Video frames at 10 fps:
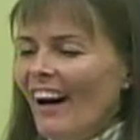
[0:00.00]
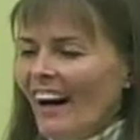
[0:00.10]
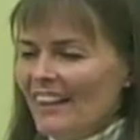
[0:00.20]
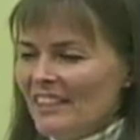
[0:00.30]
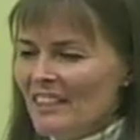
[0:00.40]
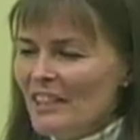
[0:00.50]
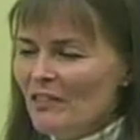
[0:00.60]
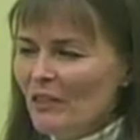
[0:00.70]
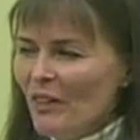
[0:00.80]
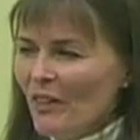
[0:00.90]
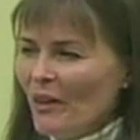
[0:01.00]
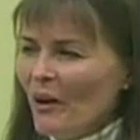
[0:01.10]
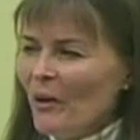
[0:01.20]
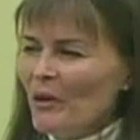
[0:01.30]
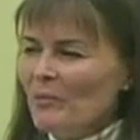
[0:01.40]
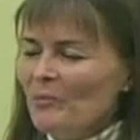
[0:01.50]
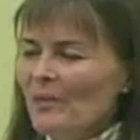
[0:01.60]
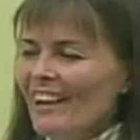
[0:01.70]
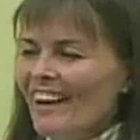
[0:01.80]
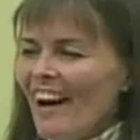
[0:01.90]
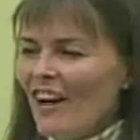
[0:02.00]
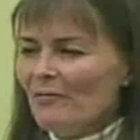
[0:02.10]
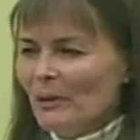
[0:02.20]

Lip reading: and even though you may have